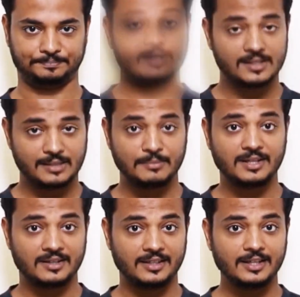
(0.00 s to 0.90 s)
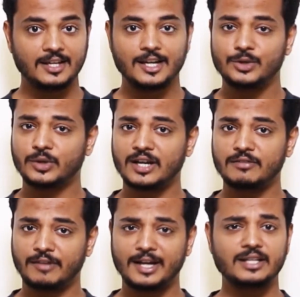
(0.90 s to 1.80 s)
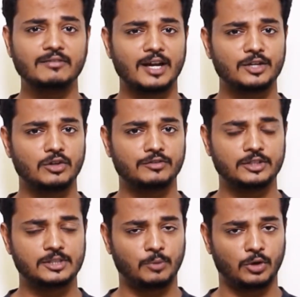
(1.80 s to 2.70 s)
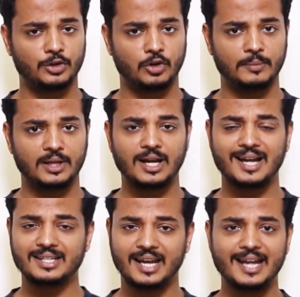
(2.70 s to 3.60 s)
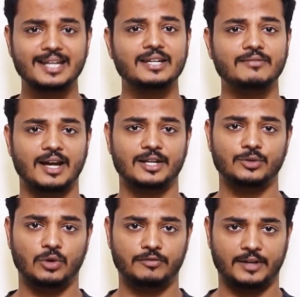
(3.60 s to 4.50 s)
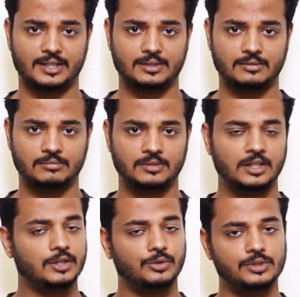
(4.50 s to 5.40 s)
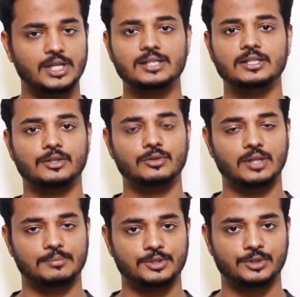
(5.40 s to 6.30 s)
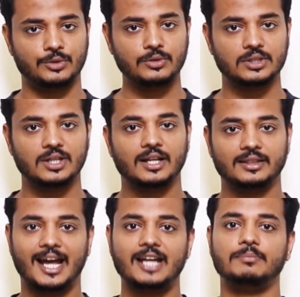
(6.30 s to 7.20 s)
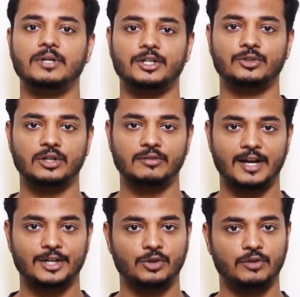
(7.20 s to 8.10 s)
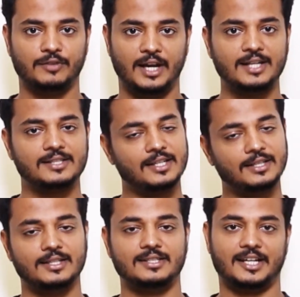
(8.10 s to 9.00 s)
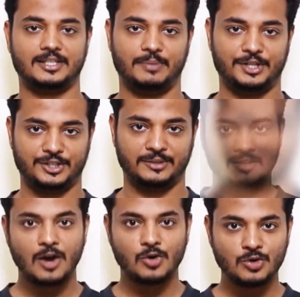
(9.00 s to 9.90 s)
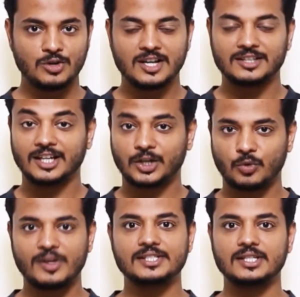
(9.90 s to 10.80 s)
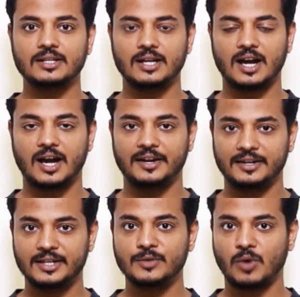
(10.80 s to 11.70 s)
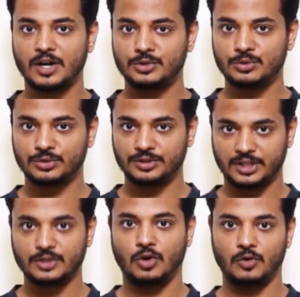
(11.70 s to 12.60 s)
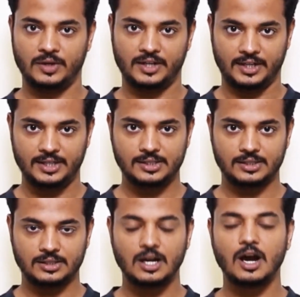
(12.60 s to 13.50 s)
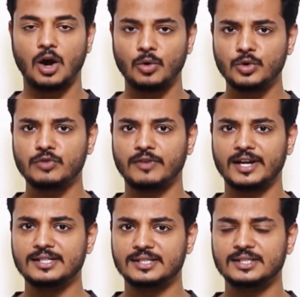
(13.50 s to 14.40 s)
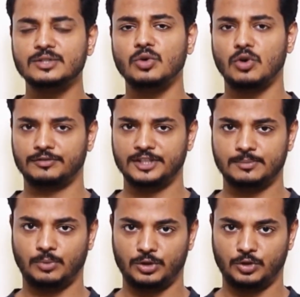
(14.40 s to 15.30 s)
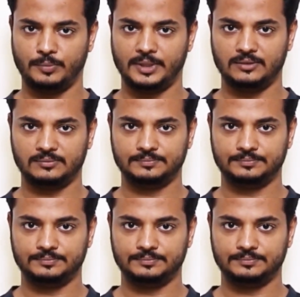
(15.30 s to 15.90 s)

Similarly, you can find the value of this polynomial at any value of x. You just need to substitute that particular value of x in this expression. Now, the question I really want you to think over is, how do you find 0 of this polynomial?